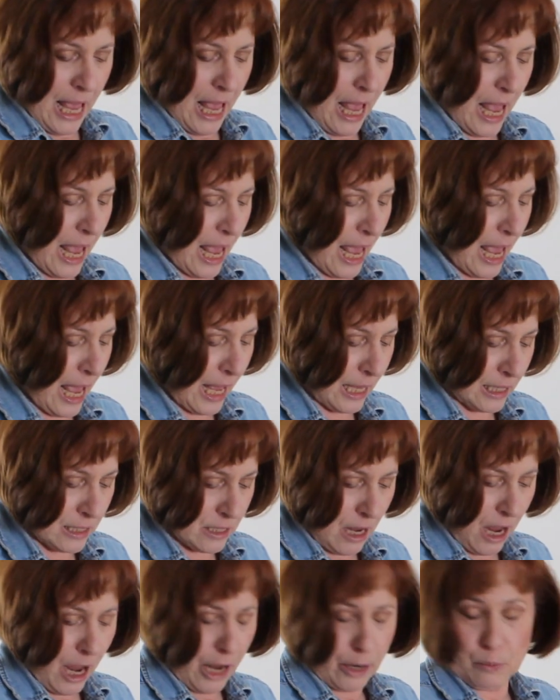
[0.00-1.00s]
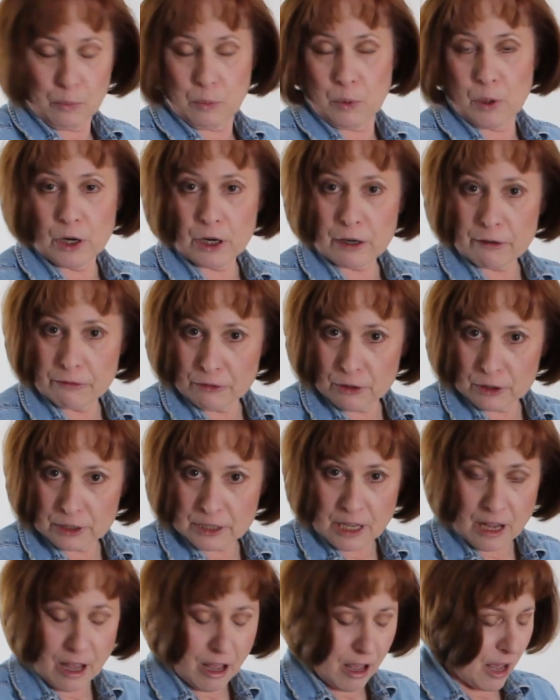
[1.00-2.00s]
and I work full
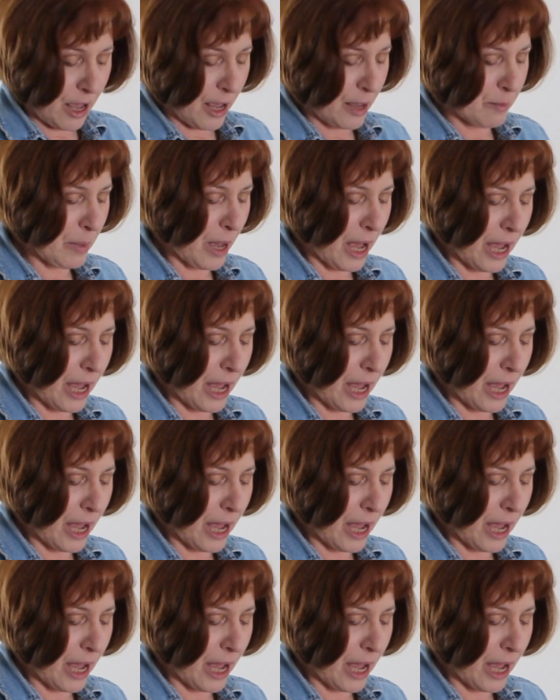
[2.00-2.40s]
time.